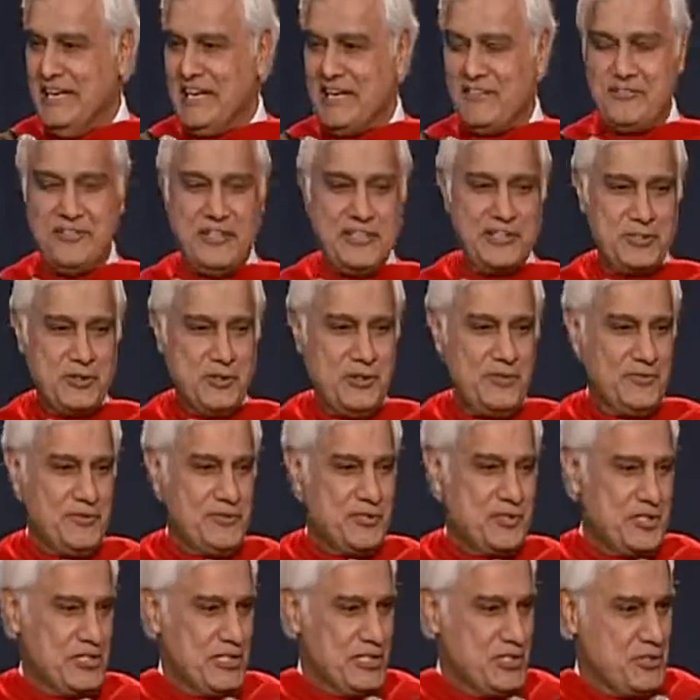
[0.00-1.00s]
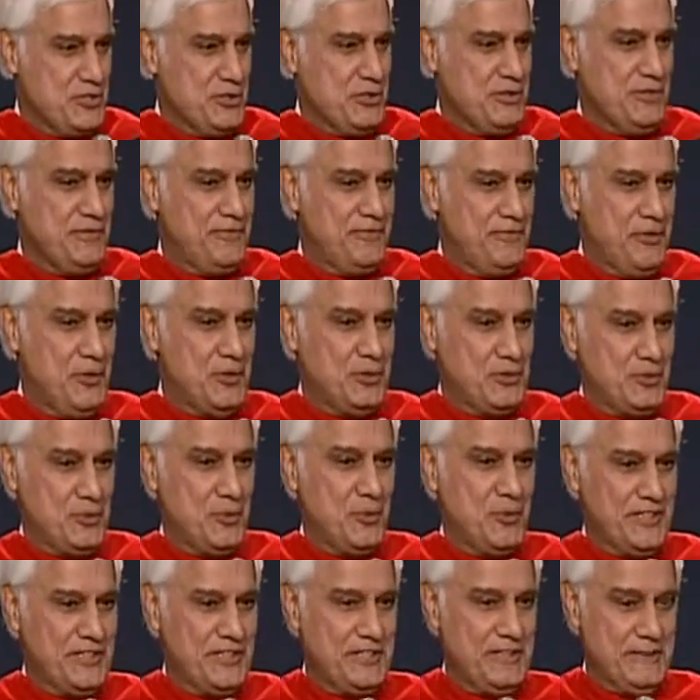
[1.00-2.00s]
have that conversation on the phone
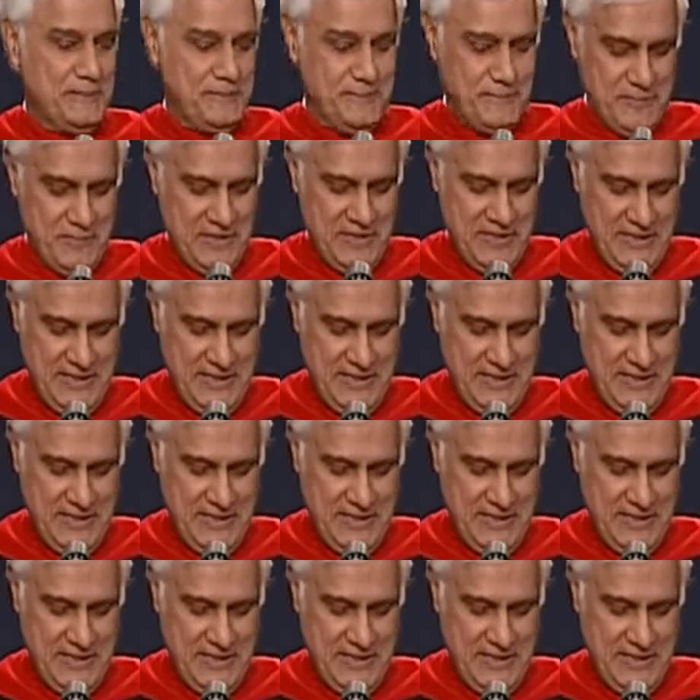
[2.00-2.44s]
with him,